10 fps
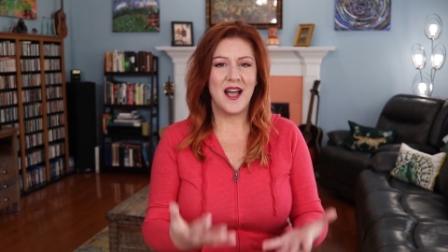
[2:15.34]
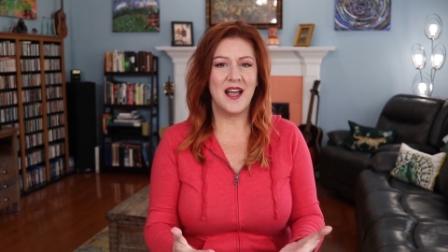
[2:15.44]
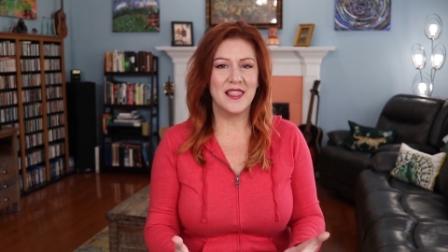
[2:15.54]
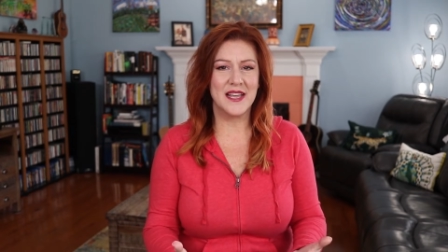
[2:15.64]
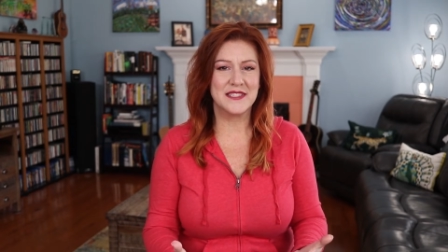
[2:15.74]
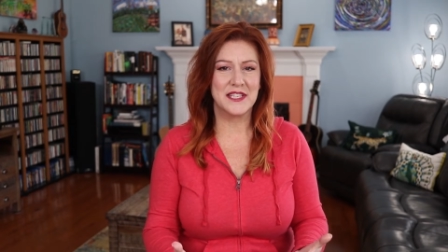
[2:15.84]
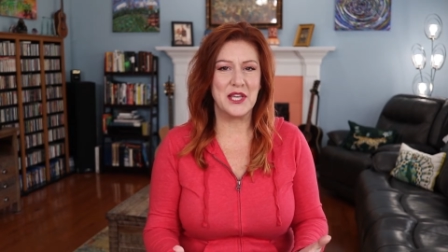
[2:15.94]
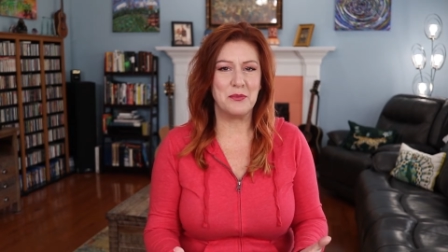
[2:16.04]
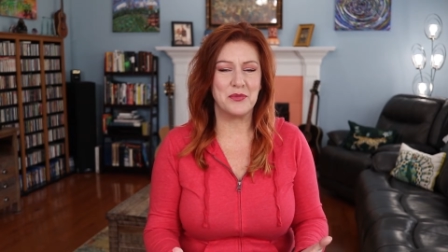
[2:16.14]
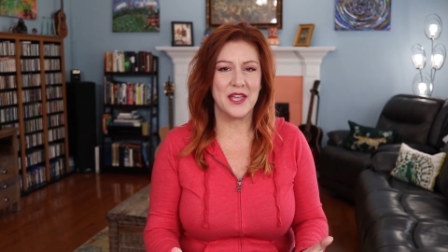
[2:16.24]
I like to
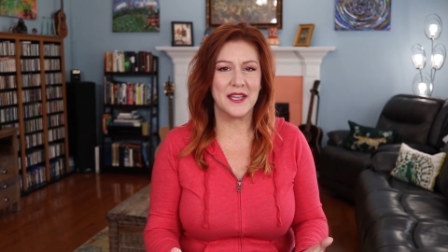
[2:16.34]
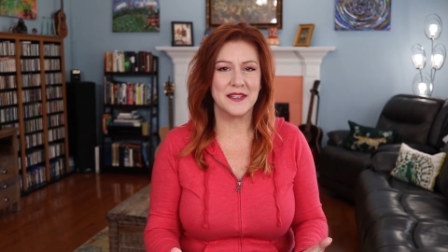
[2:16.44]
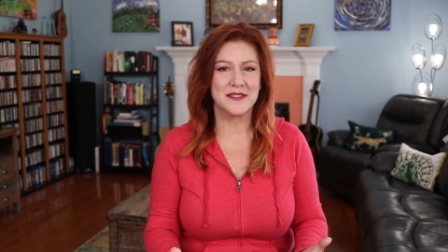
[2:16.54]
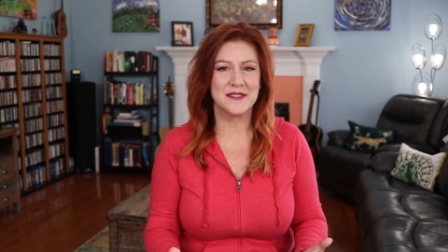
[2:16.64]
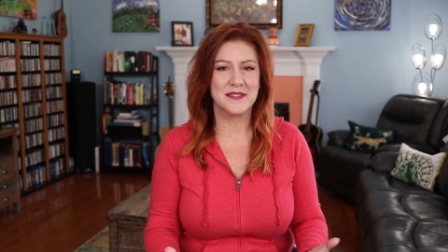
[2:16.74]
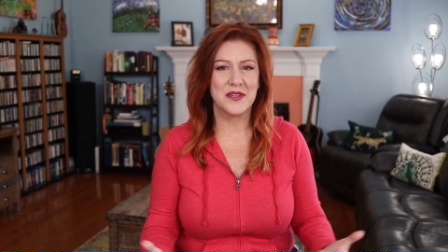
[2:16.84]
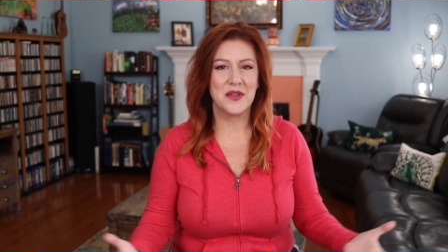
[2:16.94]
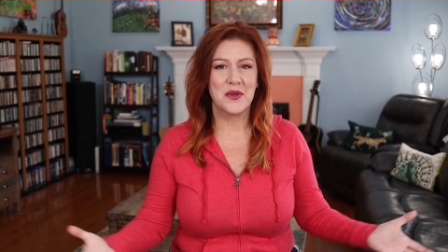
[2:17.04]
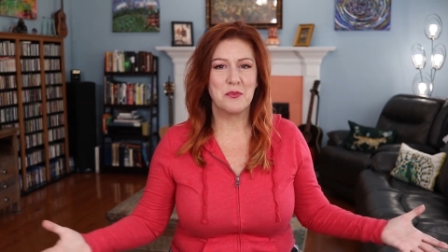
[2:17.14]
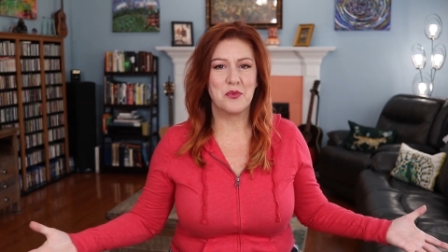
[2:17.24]
keep things
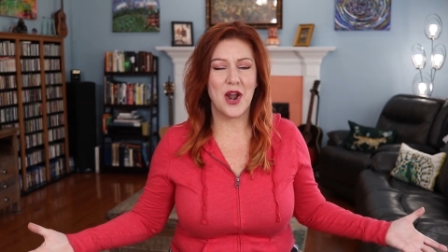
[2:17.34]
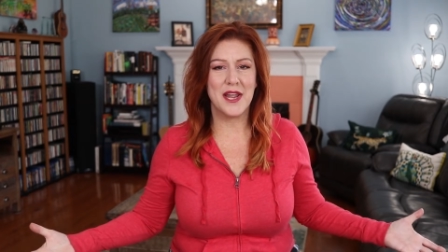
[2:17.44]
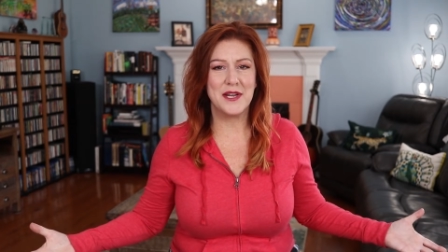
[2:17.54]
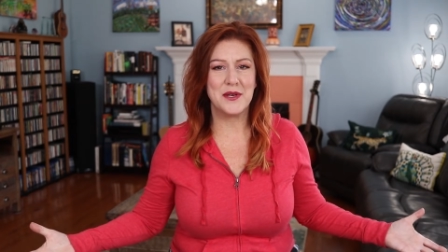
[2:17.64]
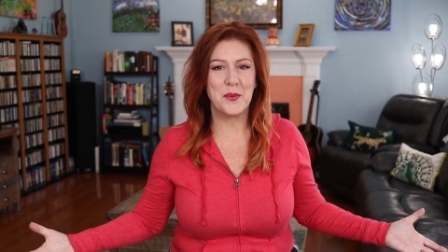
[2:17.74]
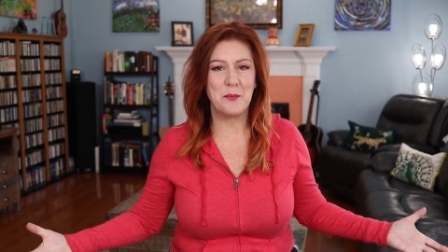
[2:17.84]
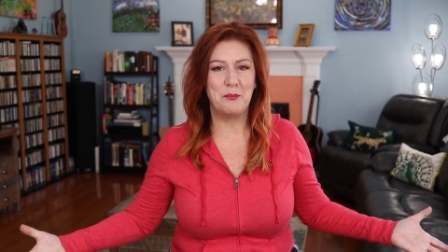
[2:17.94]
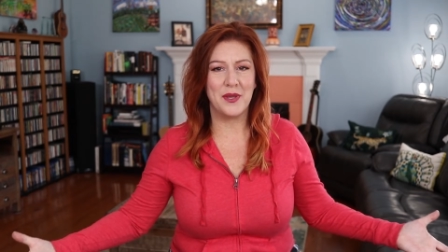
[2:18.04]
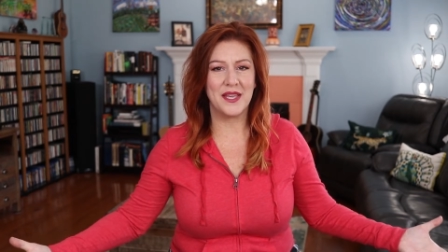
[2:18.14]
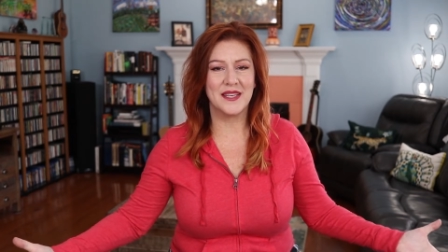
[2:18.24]
bright,
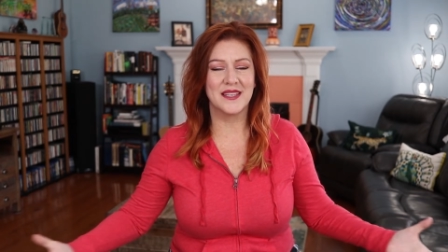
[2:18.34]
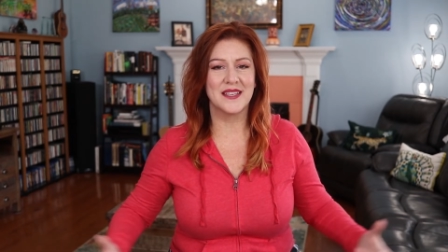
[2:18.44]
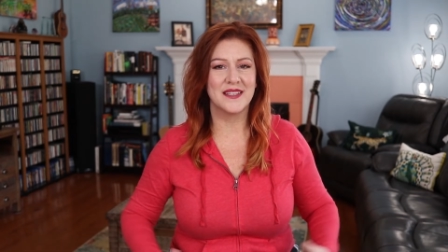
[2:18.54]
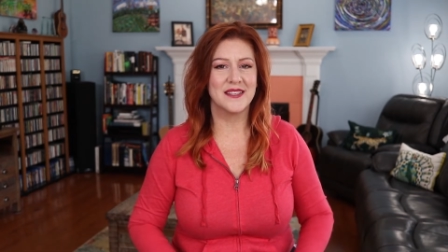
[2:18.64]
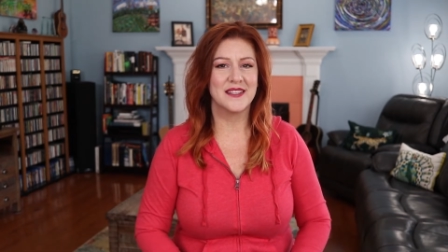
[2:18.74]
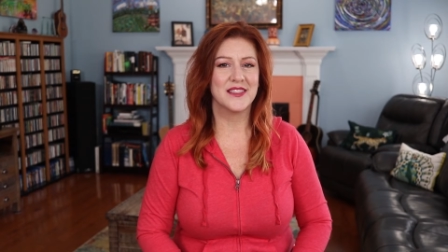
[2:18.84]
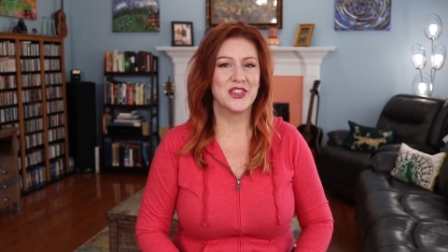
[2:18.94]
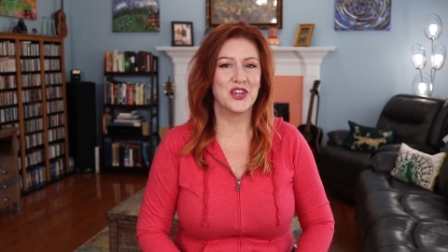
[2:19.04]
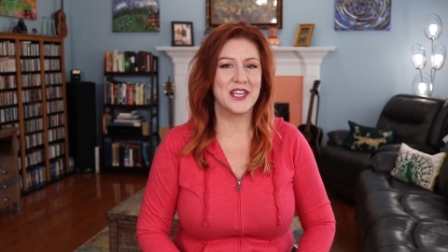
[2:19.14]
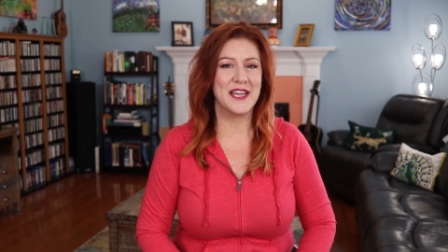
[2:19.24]
big,
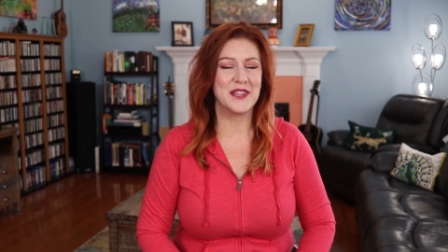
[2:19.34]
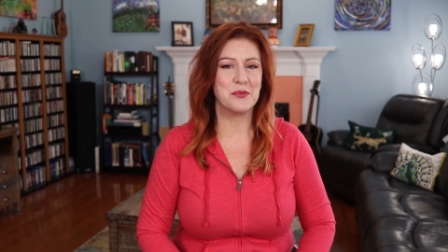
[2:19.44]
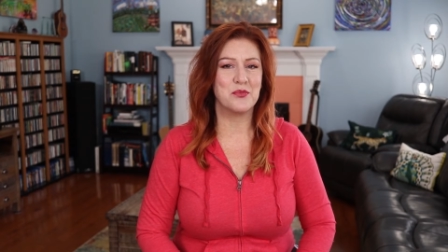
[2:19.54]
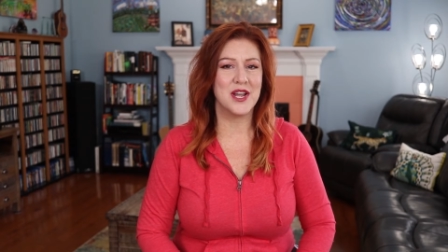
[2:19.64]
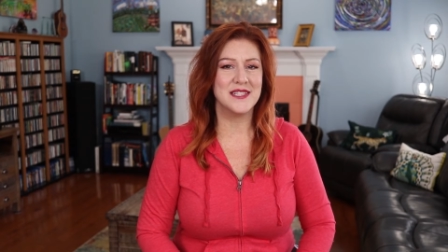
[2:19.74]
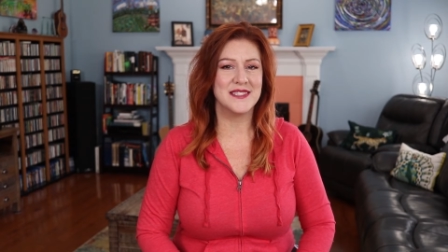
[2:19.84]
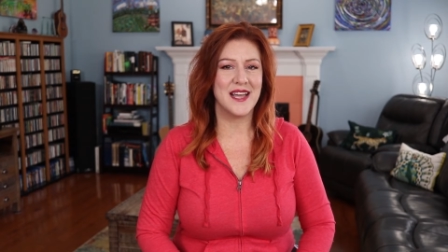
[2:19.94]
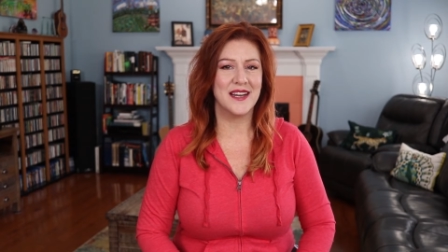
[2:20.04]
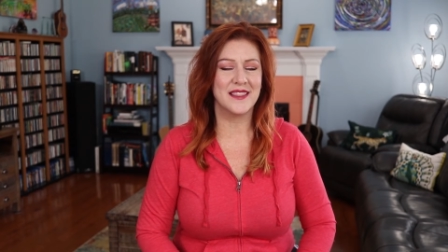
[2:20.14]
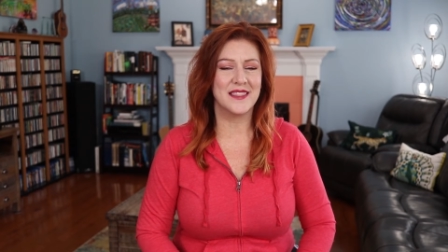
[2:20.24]
looking at the bright
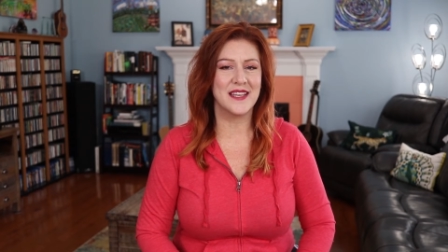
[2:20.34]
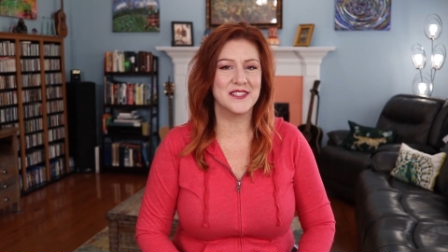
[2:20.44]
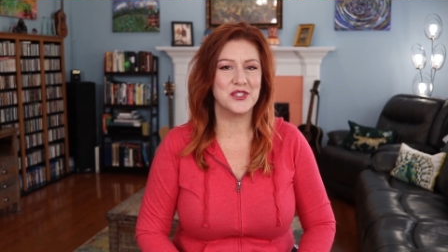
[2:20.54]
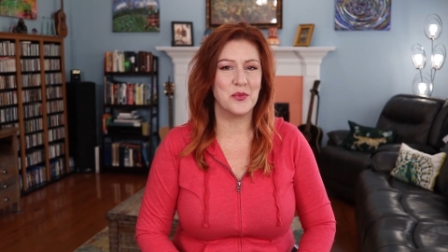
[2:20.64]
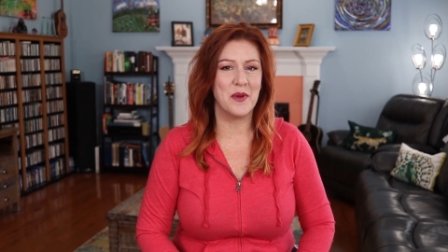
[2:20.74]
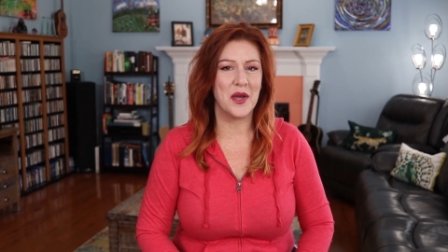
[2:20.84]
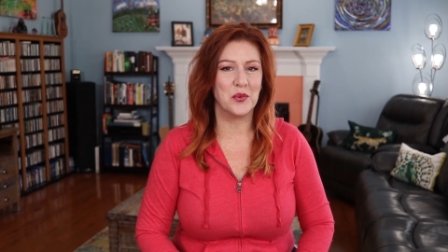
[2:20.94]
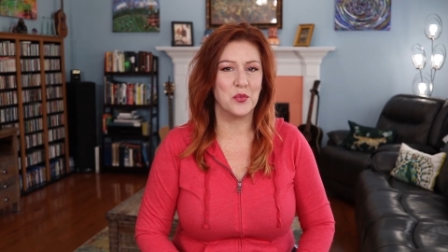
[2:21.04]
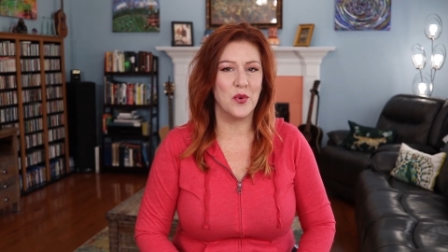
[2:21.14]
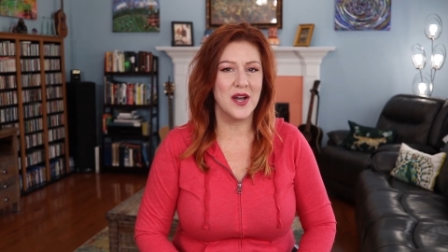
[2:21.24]
side of things no
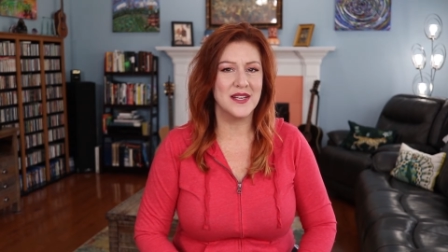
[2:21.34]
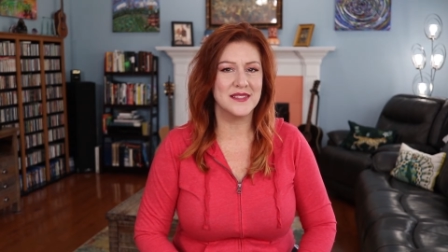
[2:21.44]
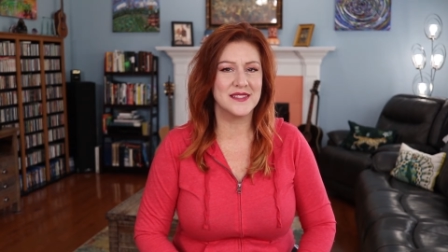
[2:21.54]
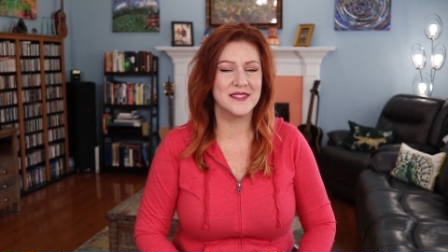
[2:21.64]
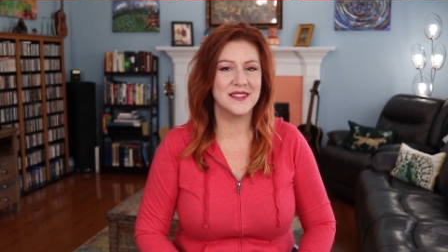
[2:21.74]
matter what.